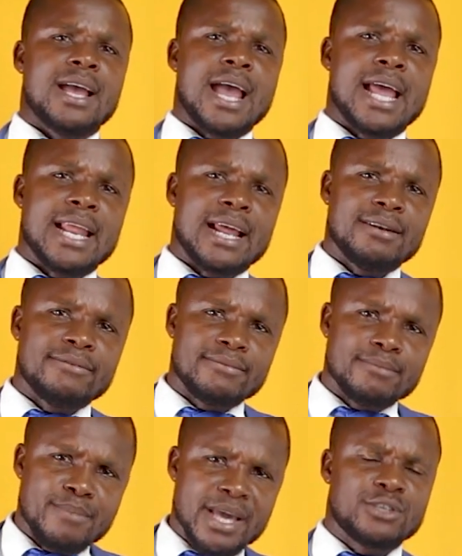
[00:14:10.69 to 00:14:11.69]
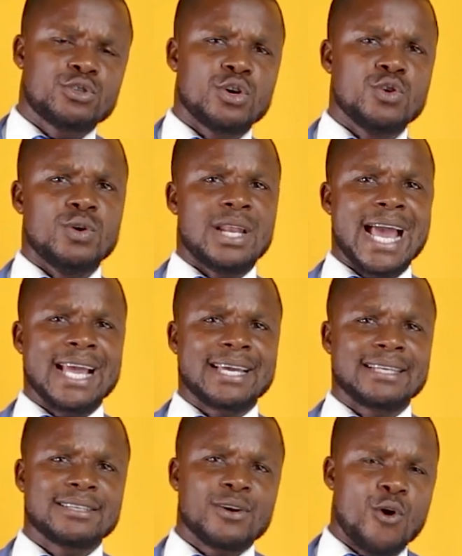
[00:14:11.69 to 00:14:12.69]
and then make sure you like
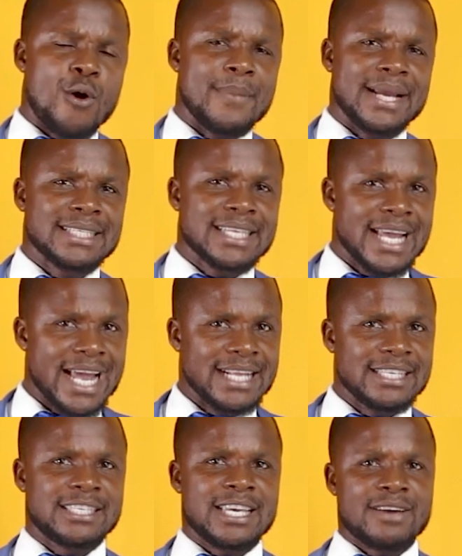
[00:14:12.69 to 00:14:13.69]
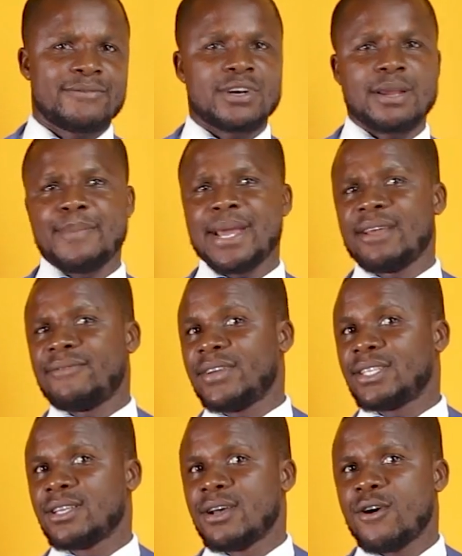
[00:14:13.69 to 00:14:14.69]
it, comment, and share for the
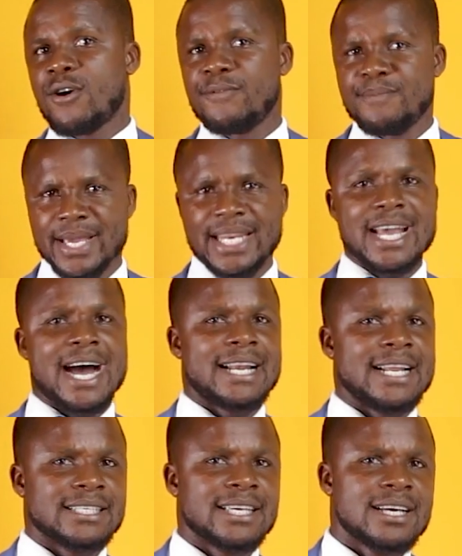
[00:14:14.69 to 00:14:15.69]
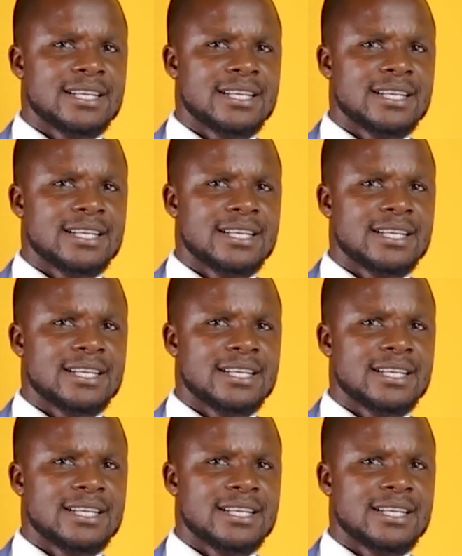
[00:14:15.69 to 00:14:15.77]
benefit of many others.